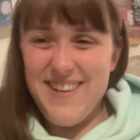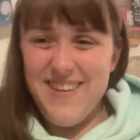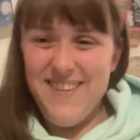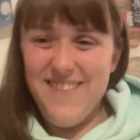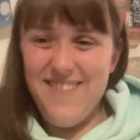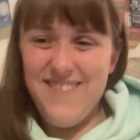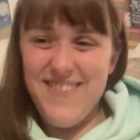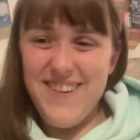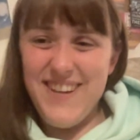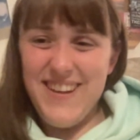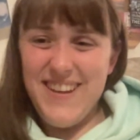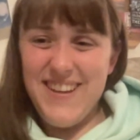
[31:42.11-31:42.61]

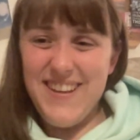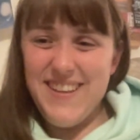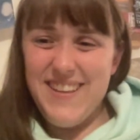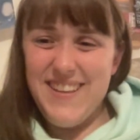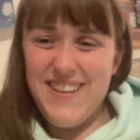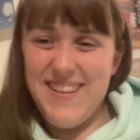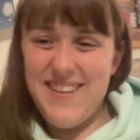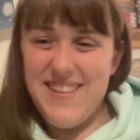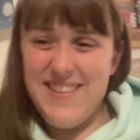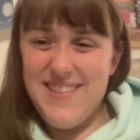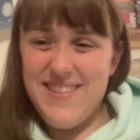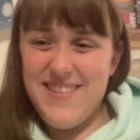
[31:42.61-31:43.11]
Oh my
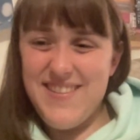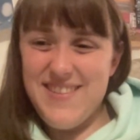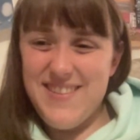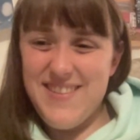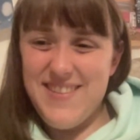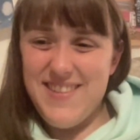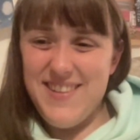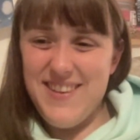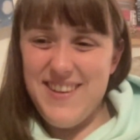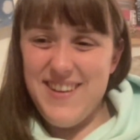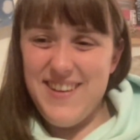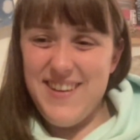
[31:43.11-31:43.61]
goodness!
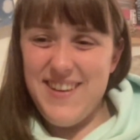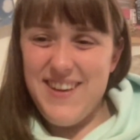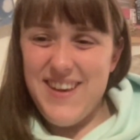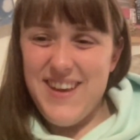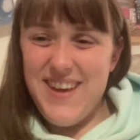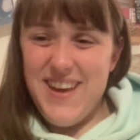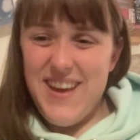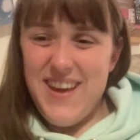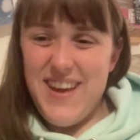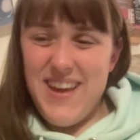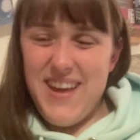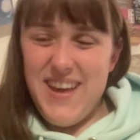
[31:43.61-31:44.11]
So
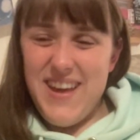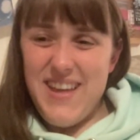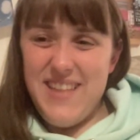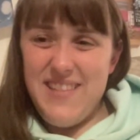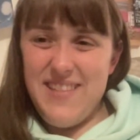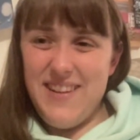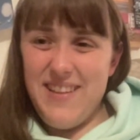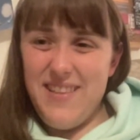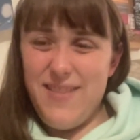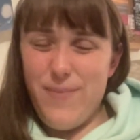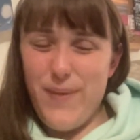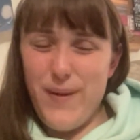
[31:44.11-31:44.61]
it,
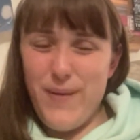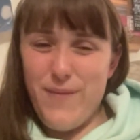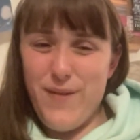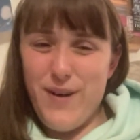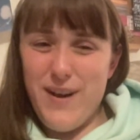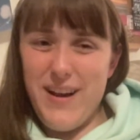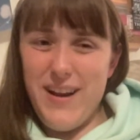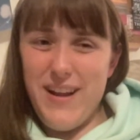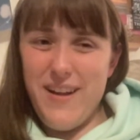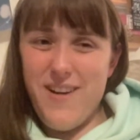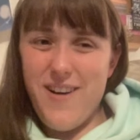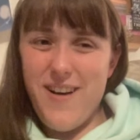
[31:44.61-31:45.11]
has been
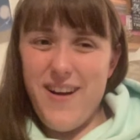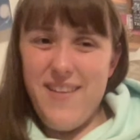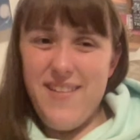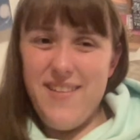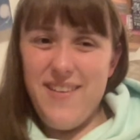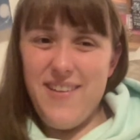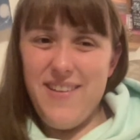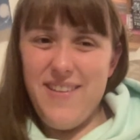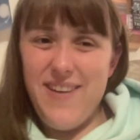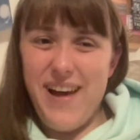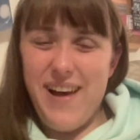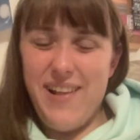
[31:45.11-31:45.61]
really
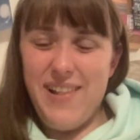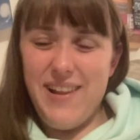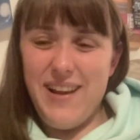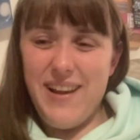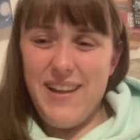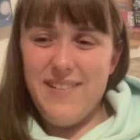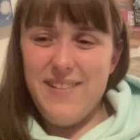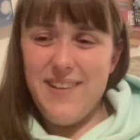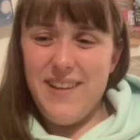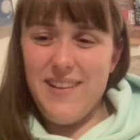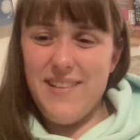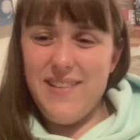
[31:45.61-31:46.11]
crazy of how
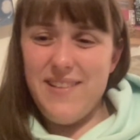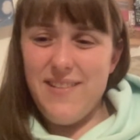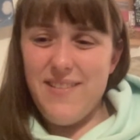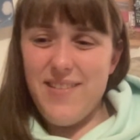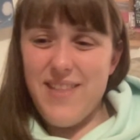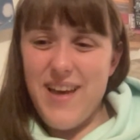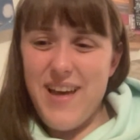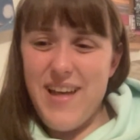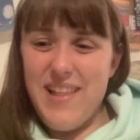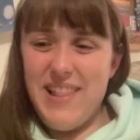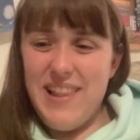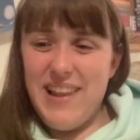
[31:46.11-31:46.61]
like things are
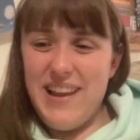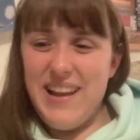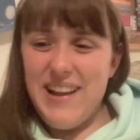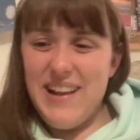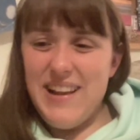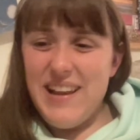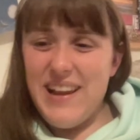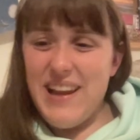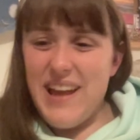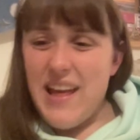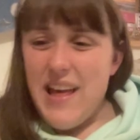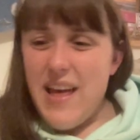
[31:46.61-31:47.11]
there
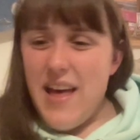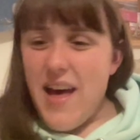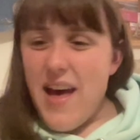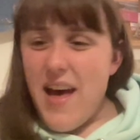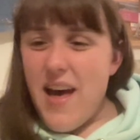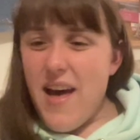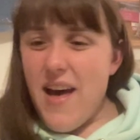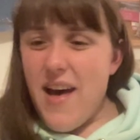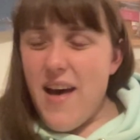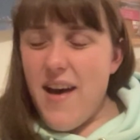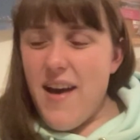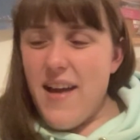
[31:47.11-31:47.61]
lately.
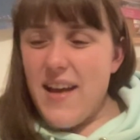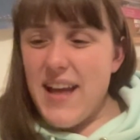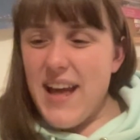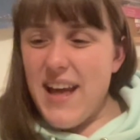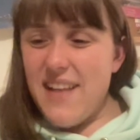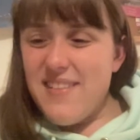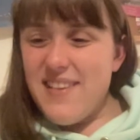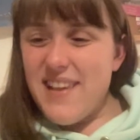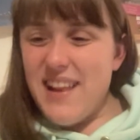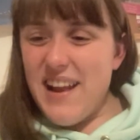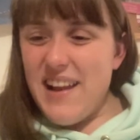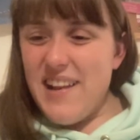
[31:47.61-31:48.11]
Uh,
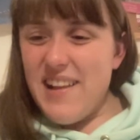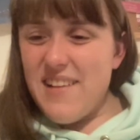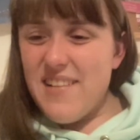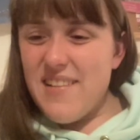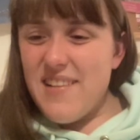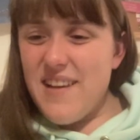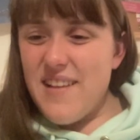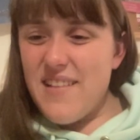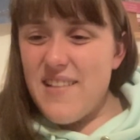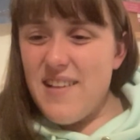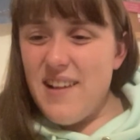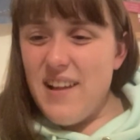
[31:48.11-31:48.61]
Captain Alex
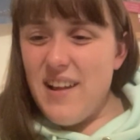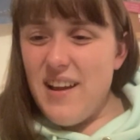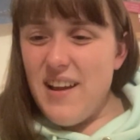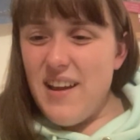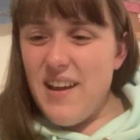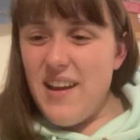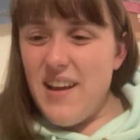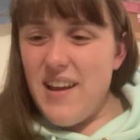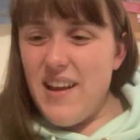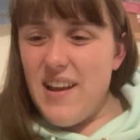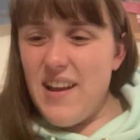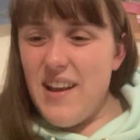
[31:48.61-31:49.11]
says,
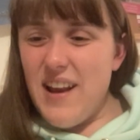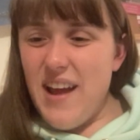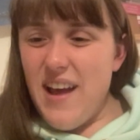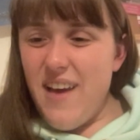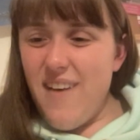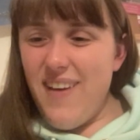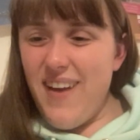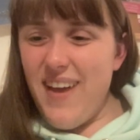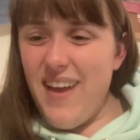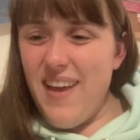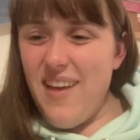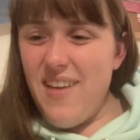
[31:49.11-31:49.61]
uh,
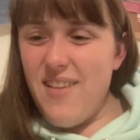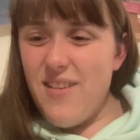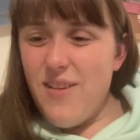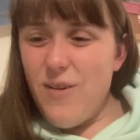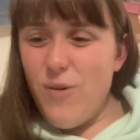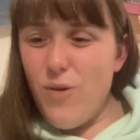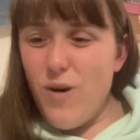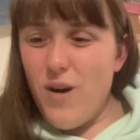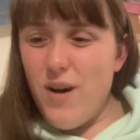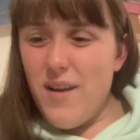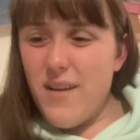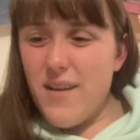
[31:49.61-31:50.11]
"Now here's a
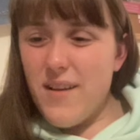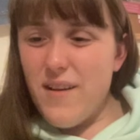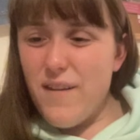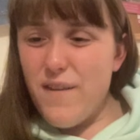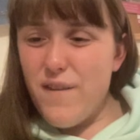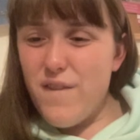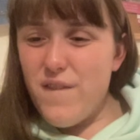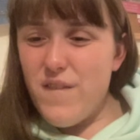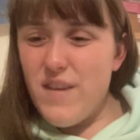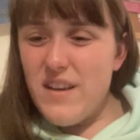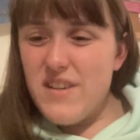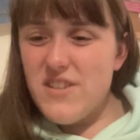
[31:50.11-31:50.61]
work of
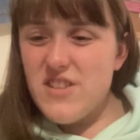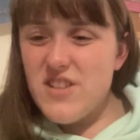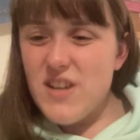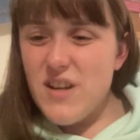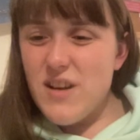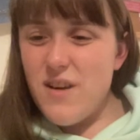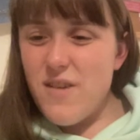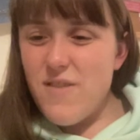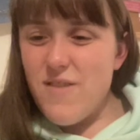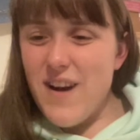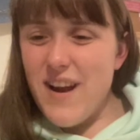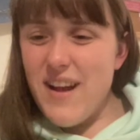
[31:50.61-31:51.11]

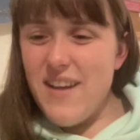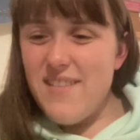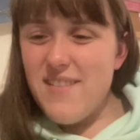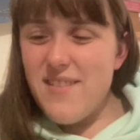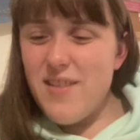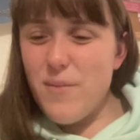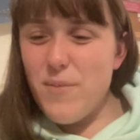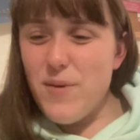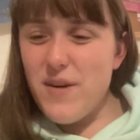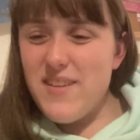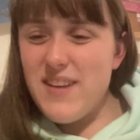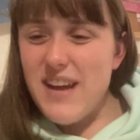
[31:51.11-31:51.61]
fiction, Raise
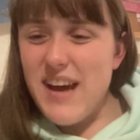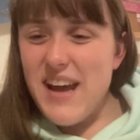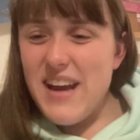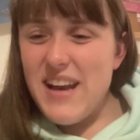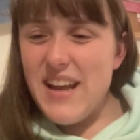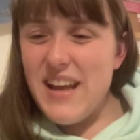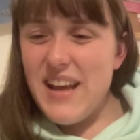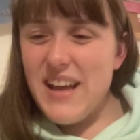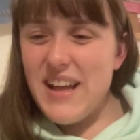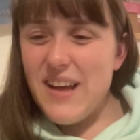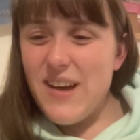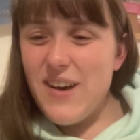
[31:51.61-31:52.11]
the
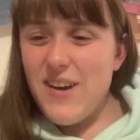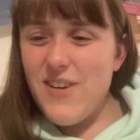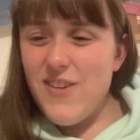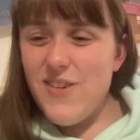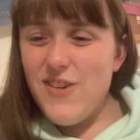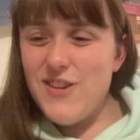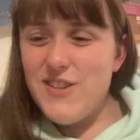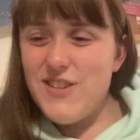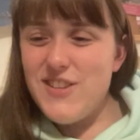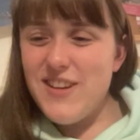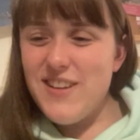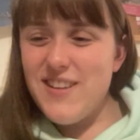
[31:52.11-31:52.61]
Britannic."
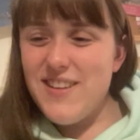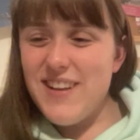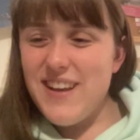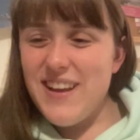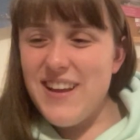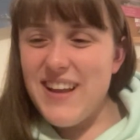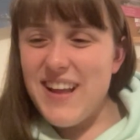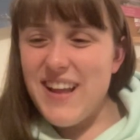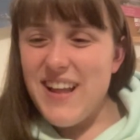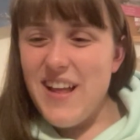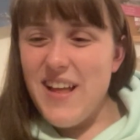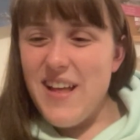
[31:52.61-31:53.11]
What do you
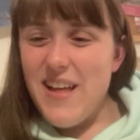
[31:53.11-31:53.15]
think?